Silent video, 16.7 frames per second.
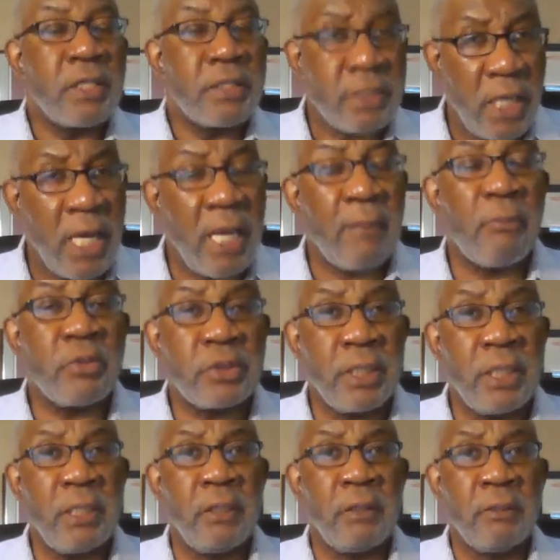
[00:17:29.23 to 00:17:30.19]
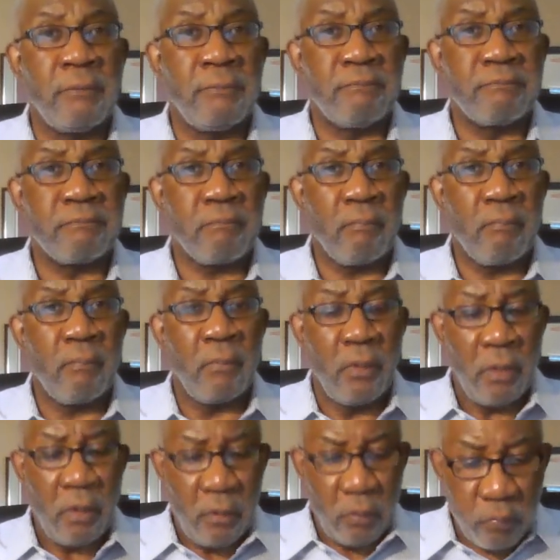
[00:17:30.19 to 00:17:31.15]
Time will tell
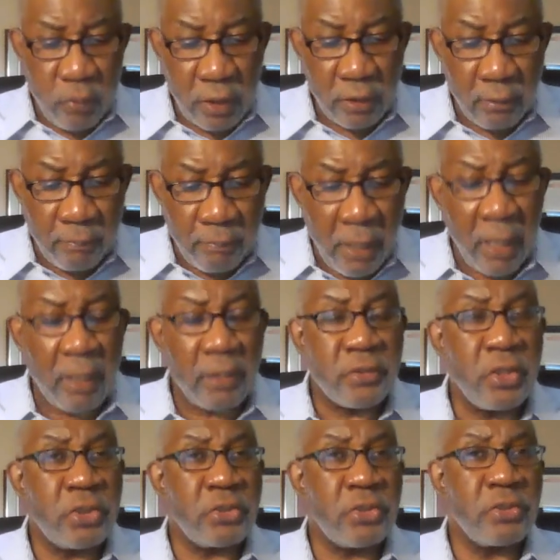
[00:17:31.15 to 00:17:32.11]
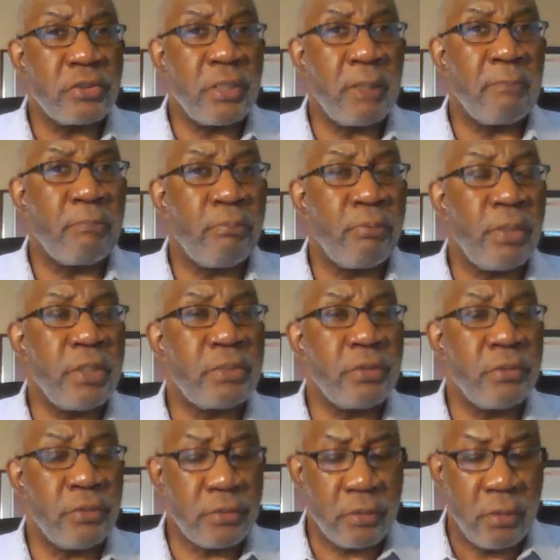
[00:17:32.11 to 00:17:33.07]
whether politicians and
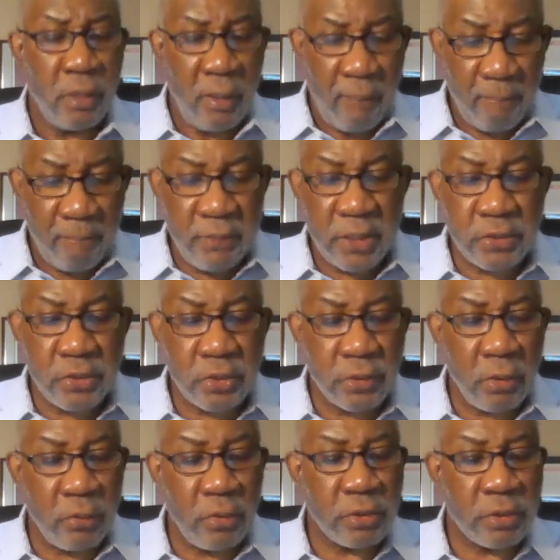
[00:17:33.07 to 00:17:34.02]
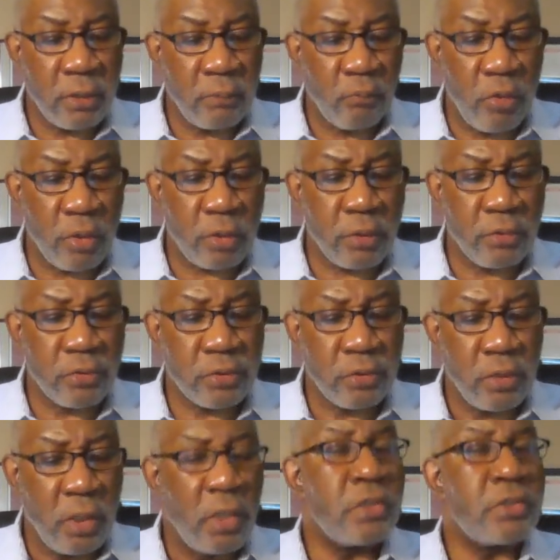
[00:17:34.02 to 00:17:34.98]
preachers, business owners and
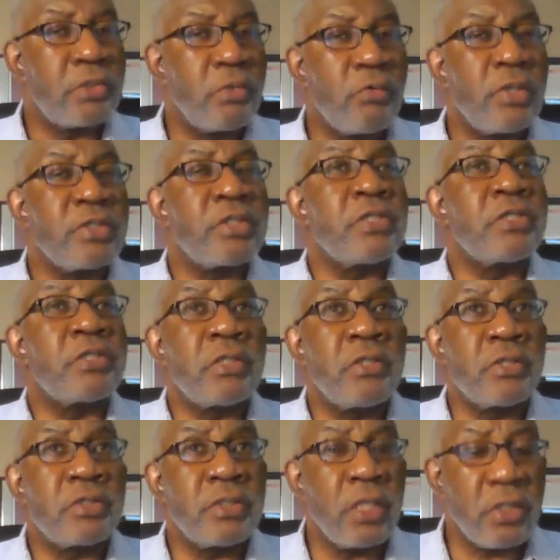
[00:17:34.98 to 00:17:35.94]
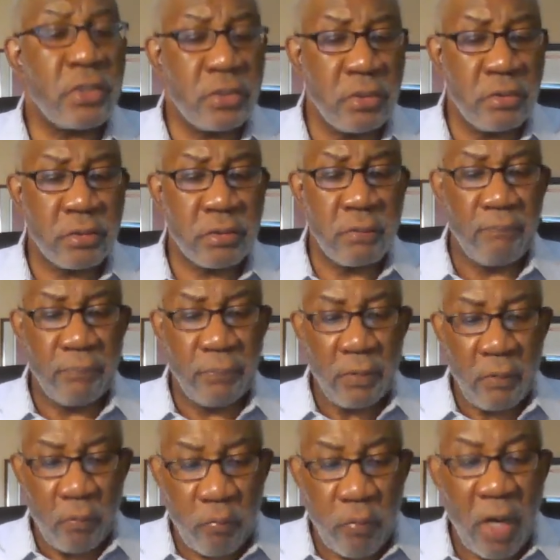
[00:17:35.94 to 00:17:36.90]
workers, students and senior citizens,
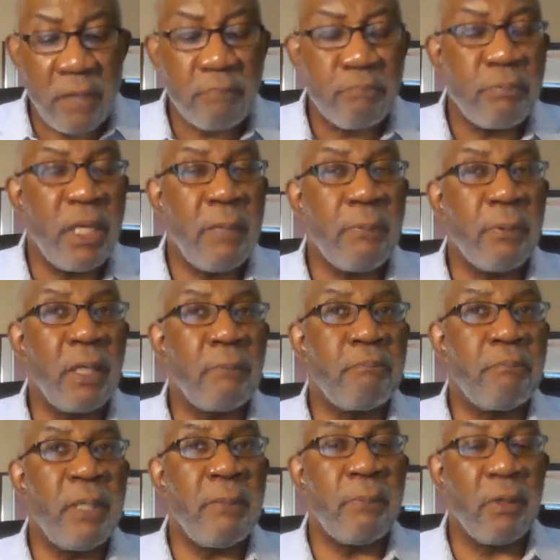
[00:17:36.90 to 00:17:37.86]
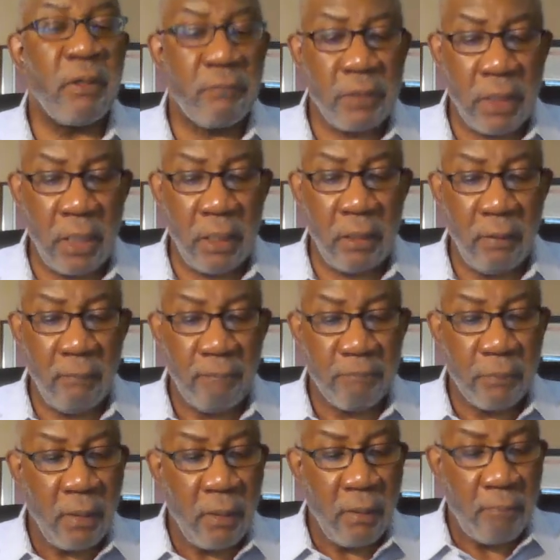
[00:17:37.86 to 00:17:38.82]
white people and people of color,
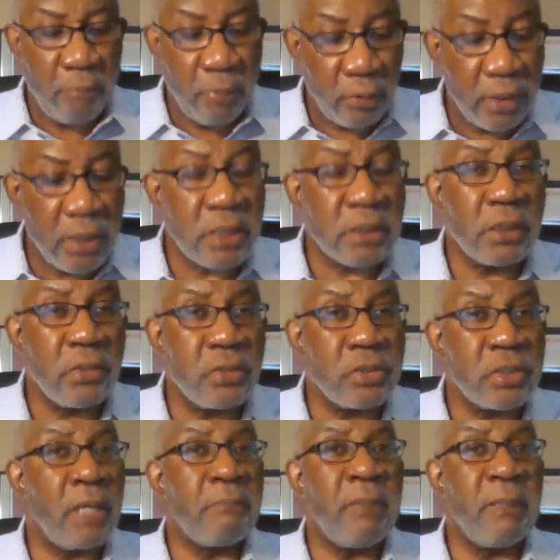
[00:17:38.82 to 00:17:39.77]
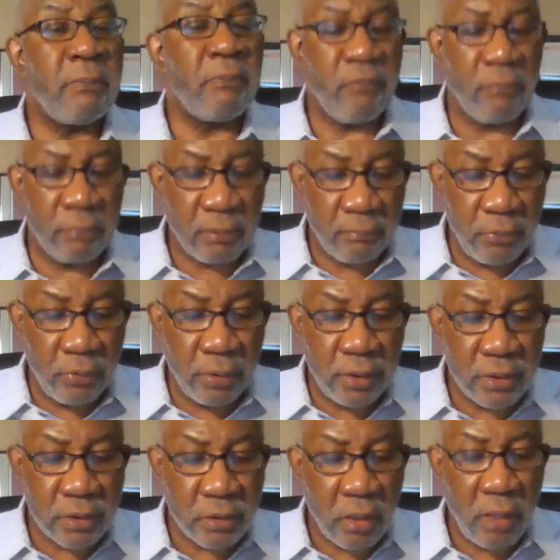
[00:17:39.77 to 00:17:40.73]
police leaders and people from
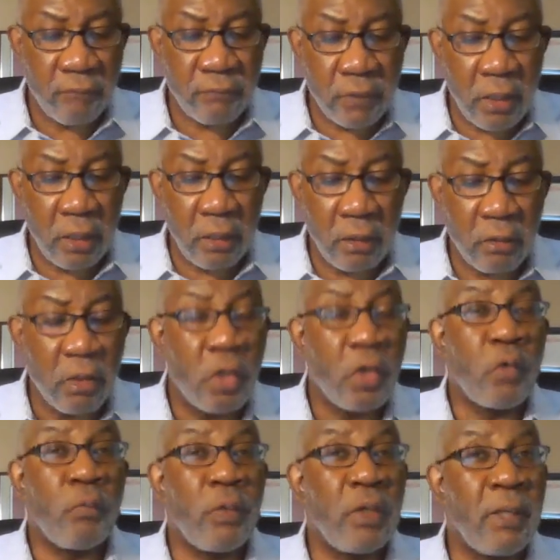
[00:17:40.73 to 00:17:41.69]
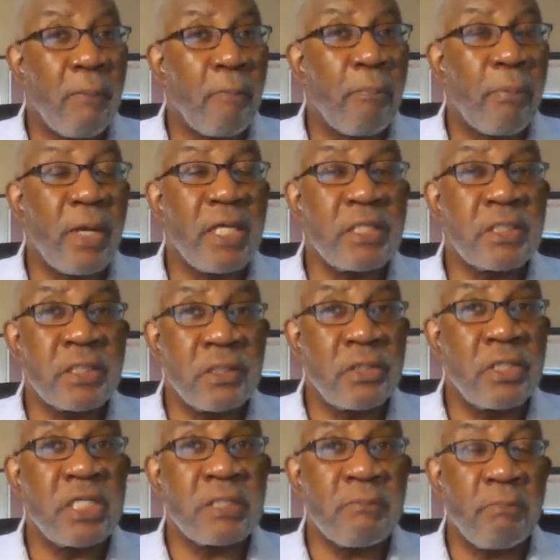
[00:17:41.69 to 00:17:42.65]
communities of color will embrace
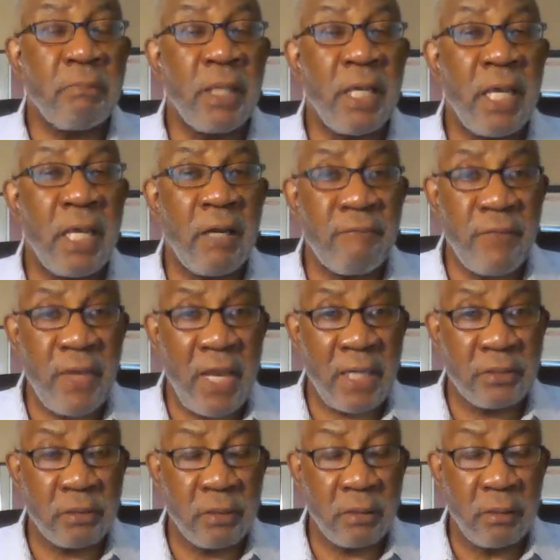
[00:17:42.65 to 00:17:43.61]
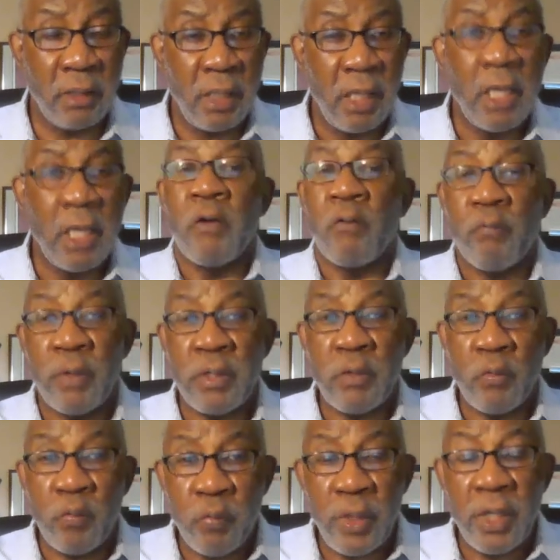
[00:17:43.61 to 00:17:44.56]
this plan of action.
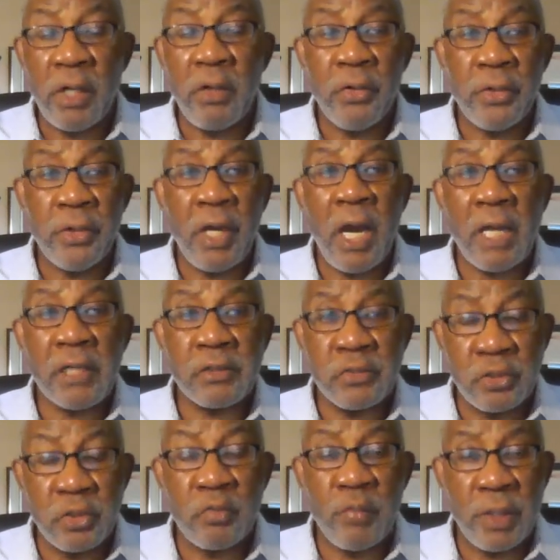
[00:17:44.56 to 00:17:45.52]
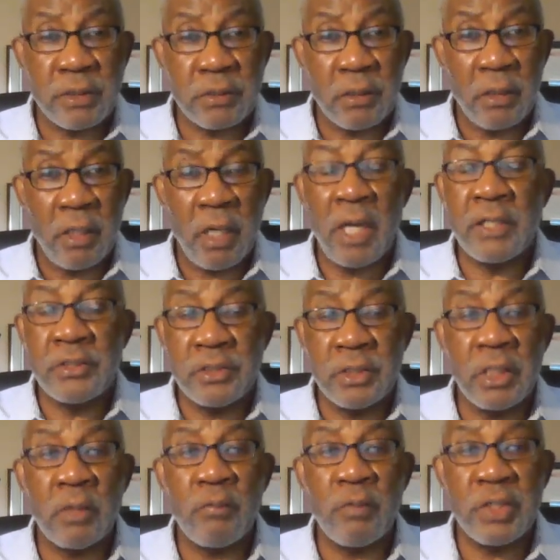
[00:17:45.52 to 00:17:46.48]
We will not do it
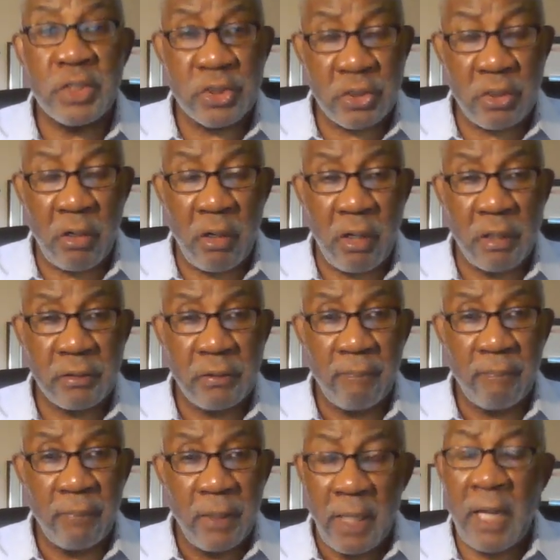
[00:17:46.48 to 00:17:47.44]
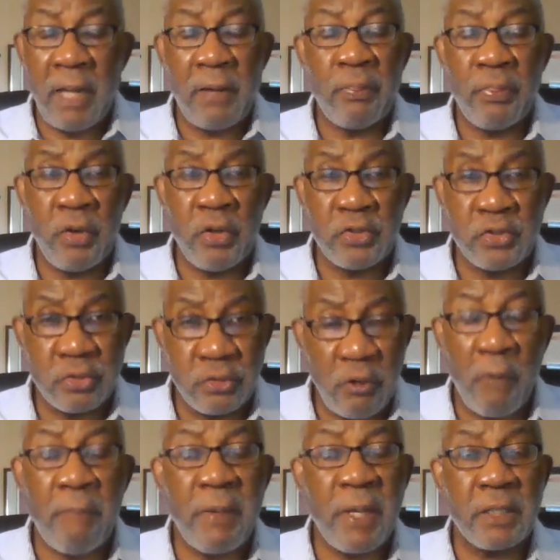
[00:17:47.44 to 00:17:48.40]
until we start, and there's
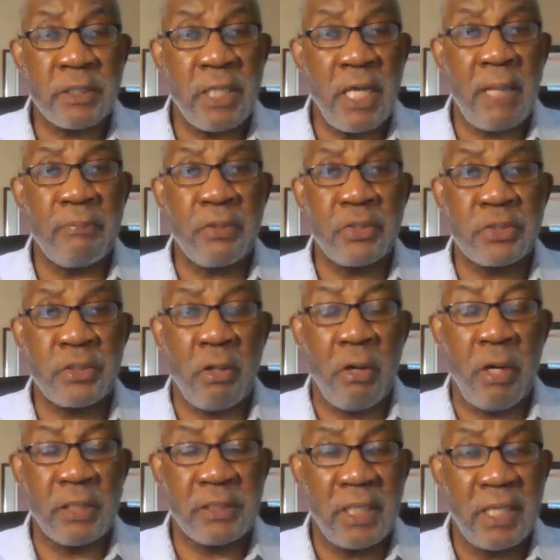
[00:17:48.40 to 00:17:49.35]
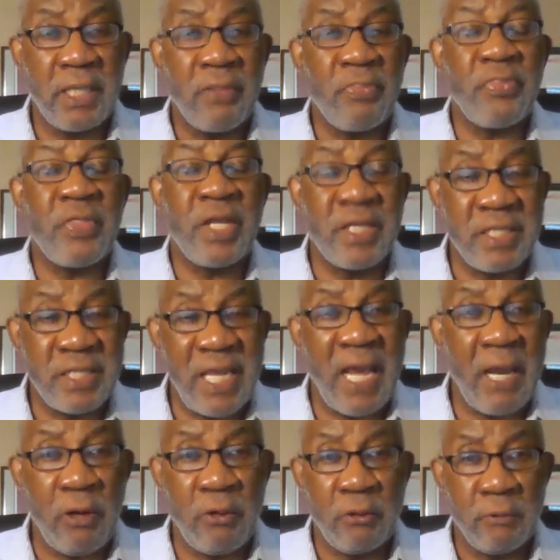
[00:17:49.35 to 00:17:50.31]
no better time to start than
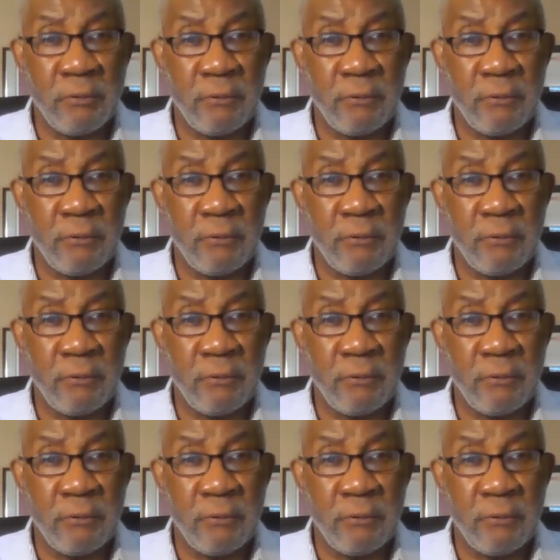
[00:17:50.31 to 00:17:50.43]
now.